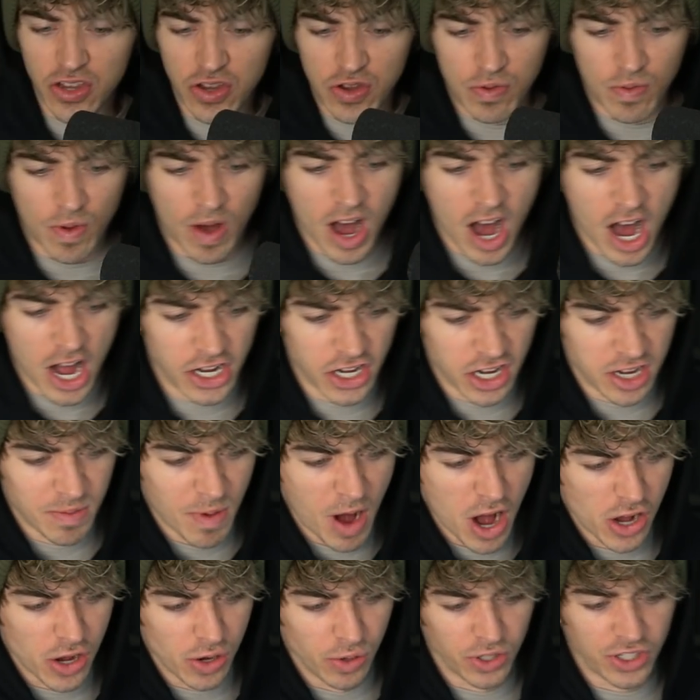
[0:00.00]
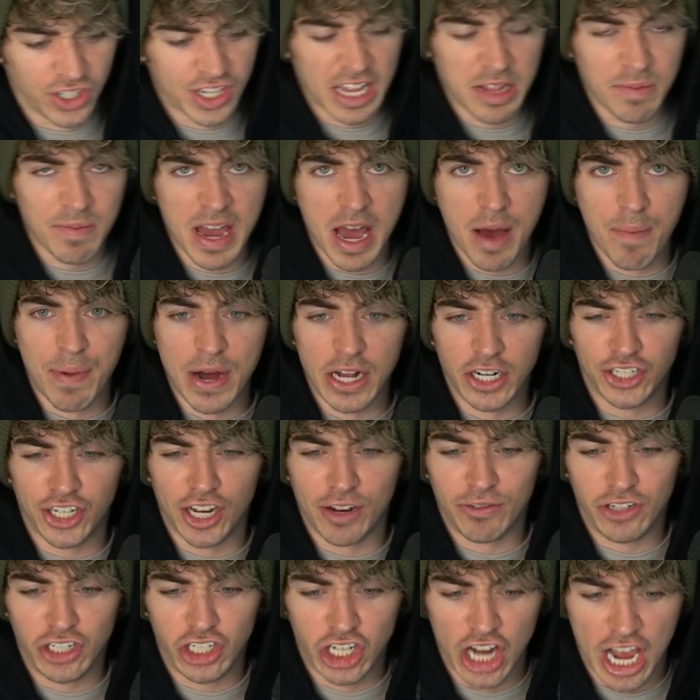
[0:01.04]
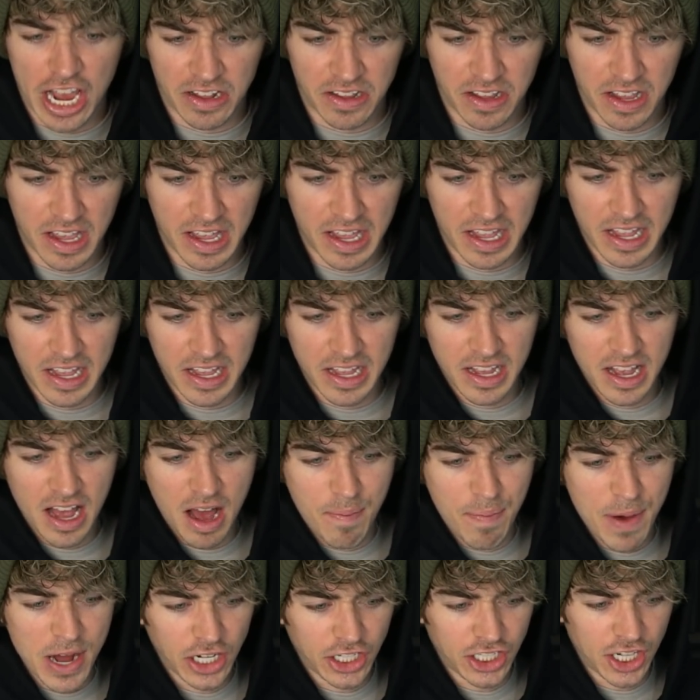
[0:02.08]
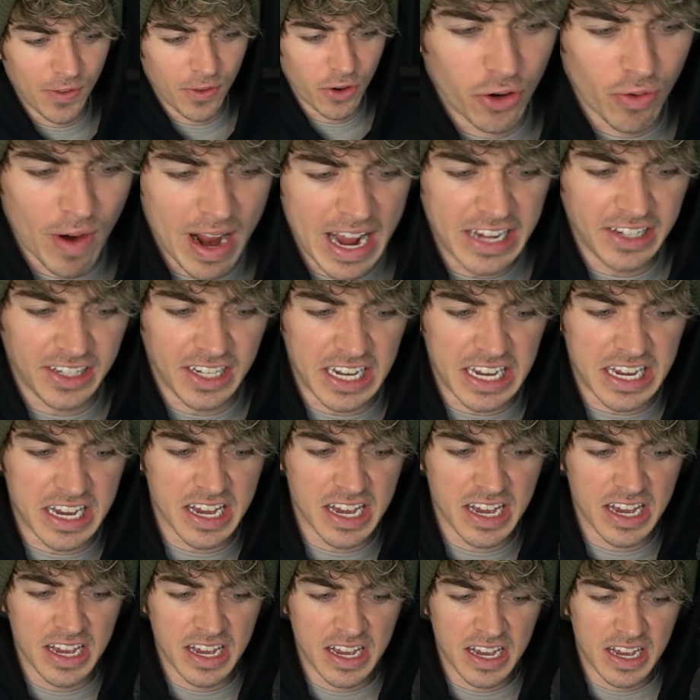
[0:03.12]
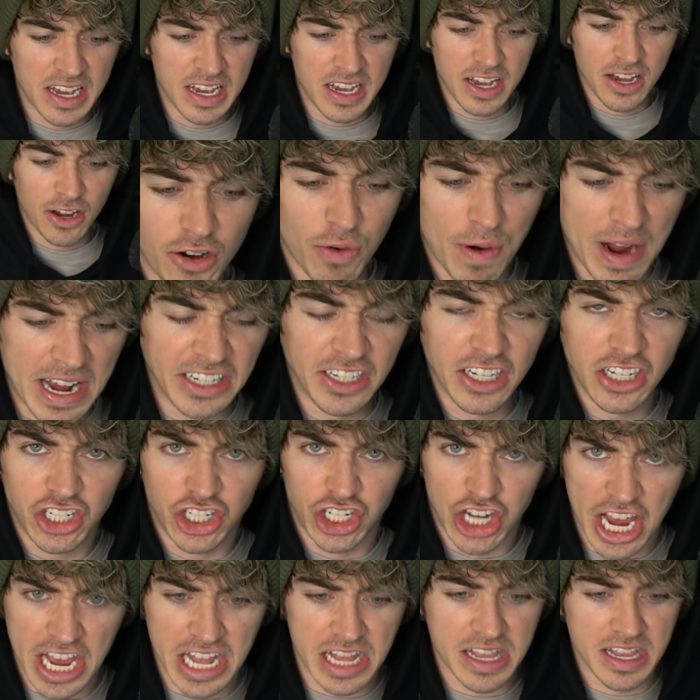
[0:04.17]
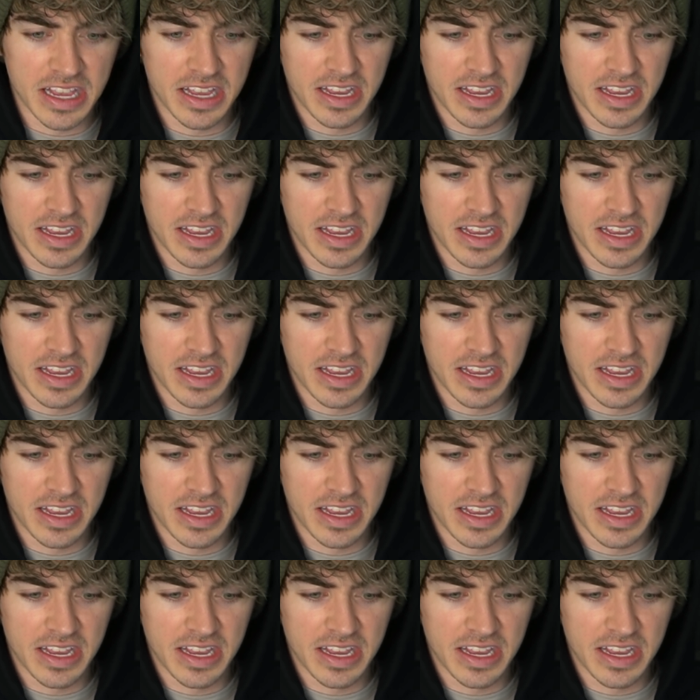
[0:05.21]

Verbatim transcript: You onion mogul sent me a bunch of shit. A bunch of crazy, crazy shit.